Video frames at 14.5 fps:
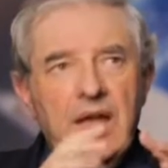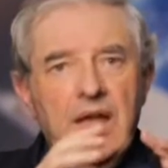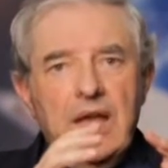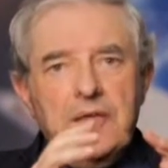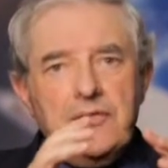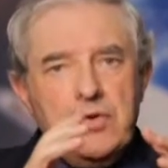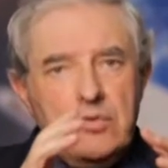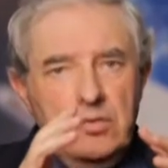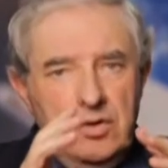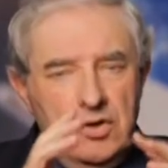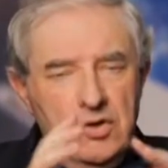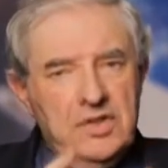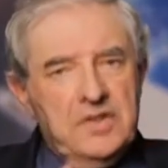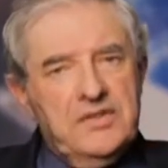If you
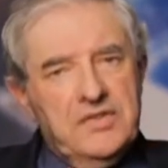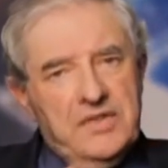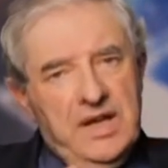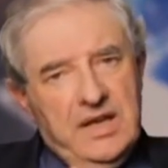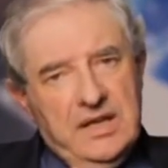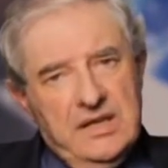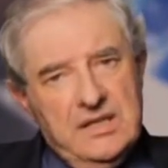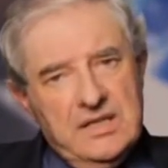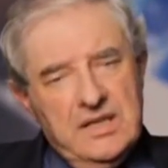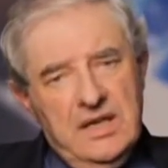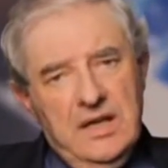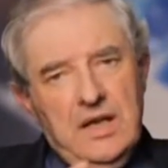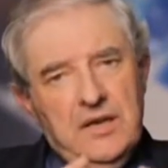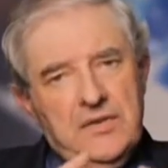look at things
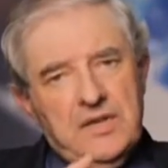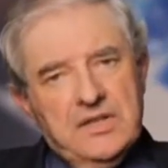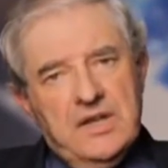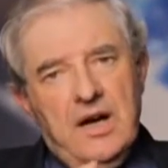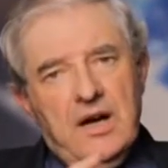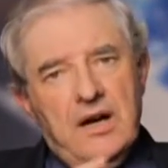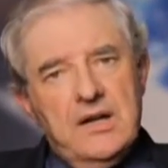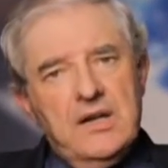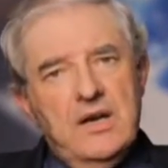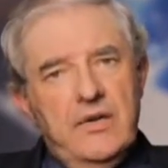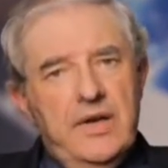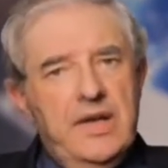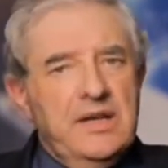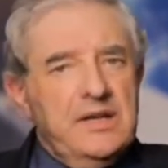that are
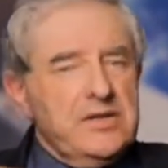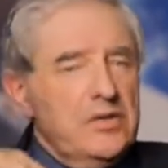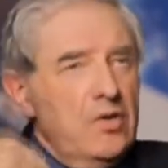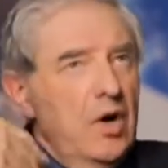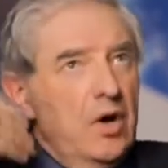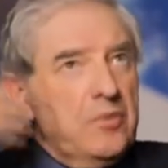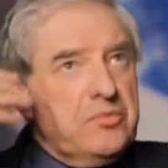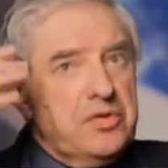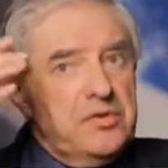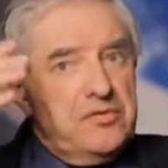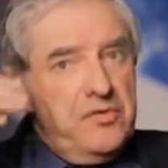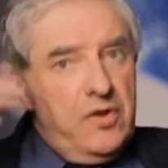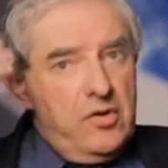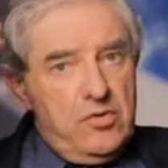going to
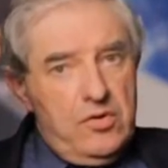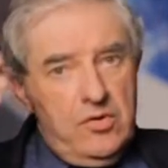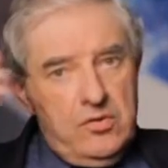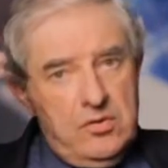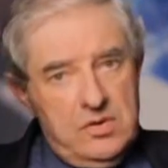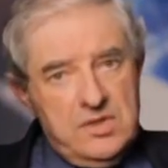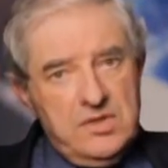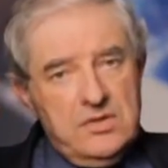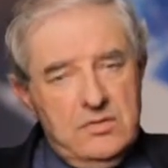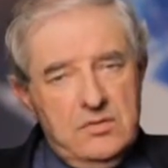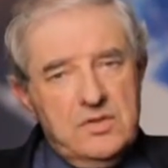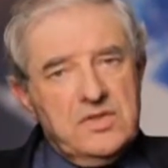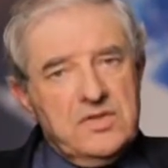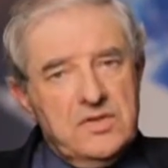provoke all
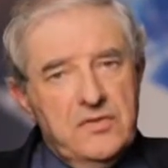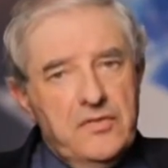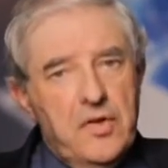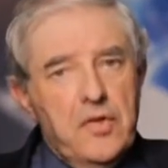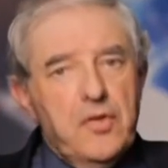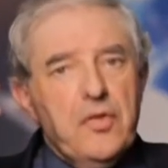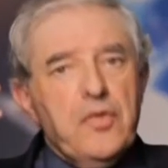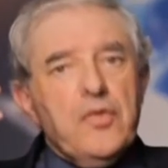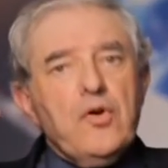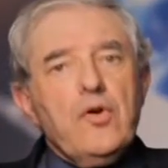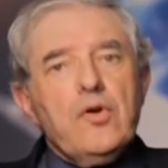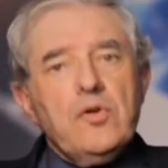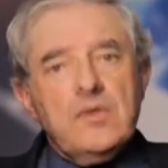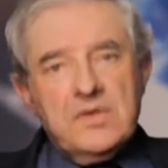sorts of
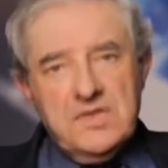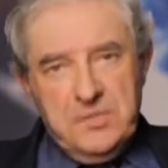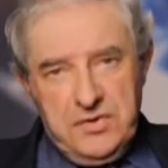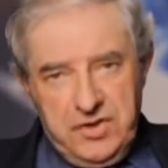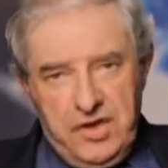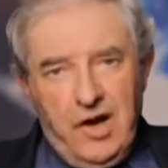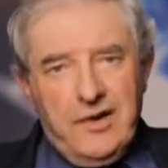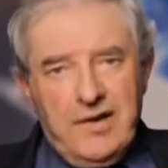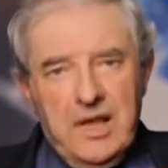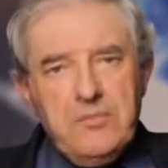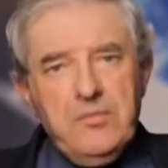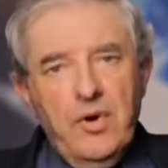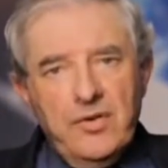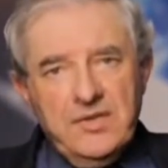thoughts which are
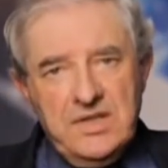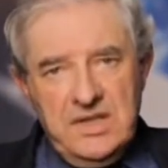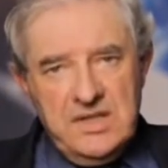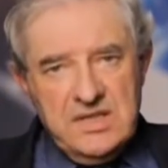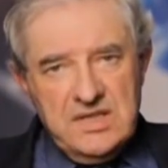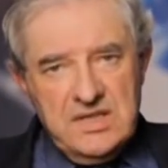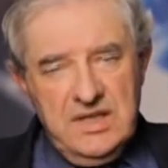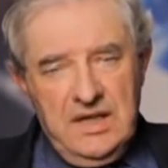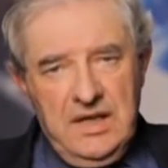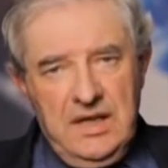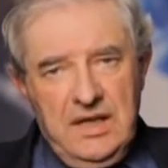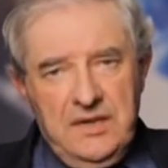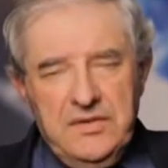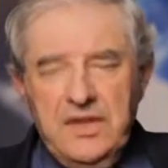immodest,
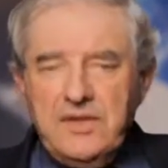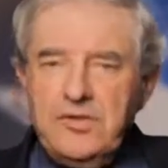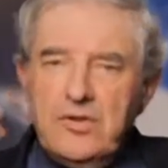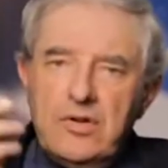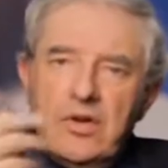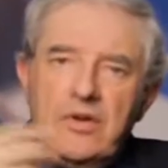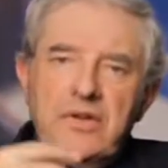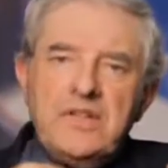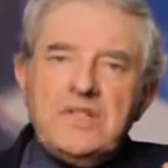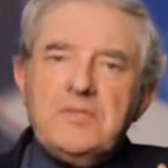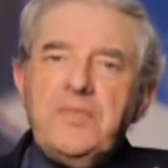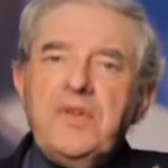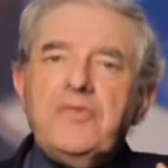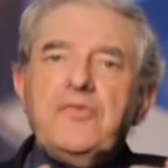then you're going
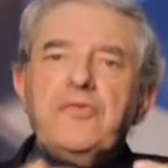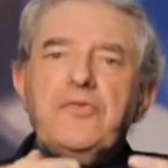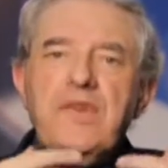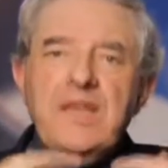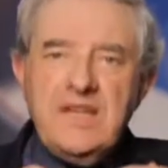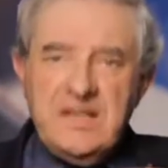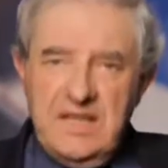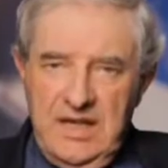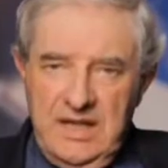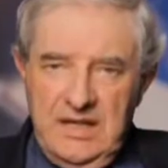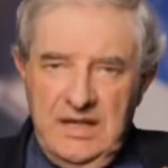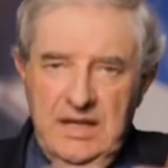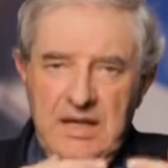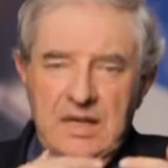to be
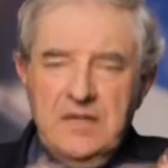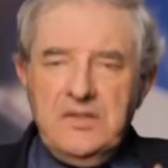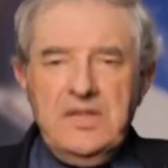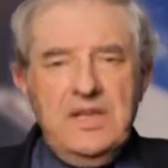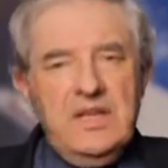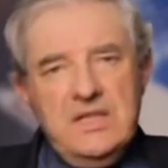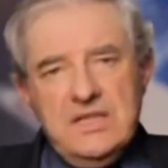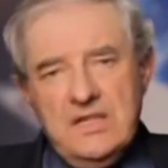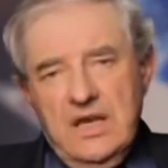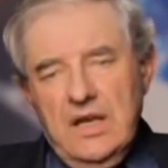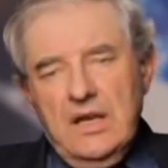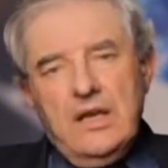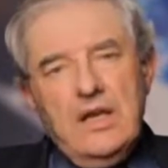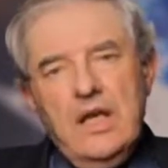feeding these
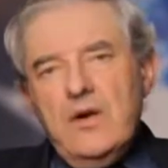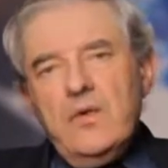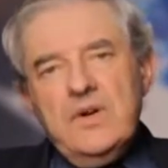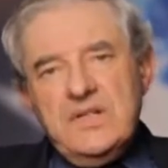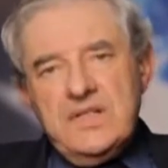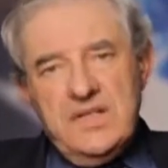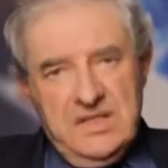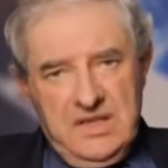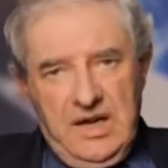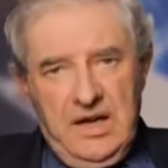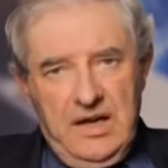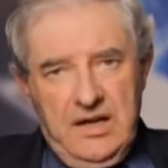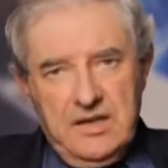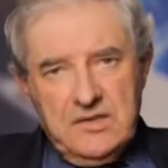lower
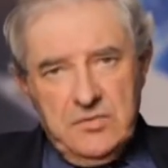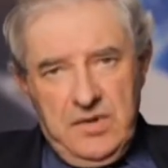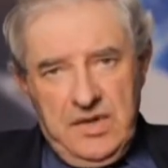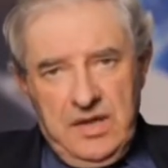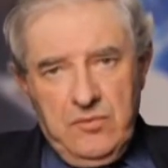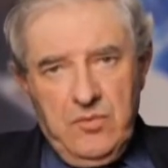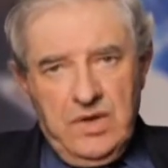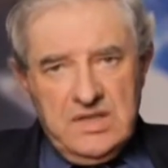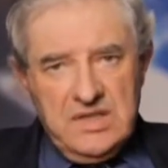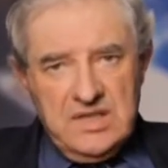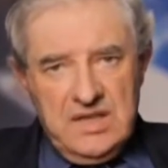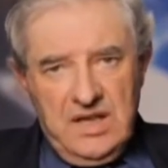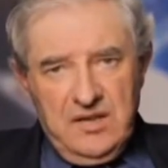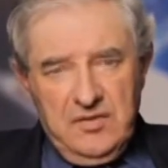desires within
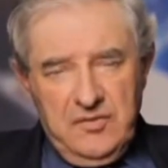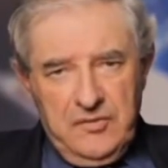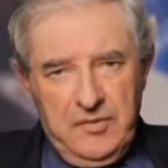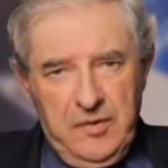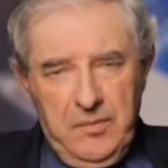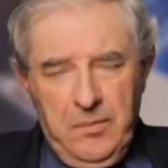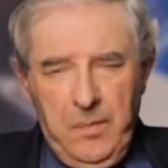oneself.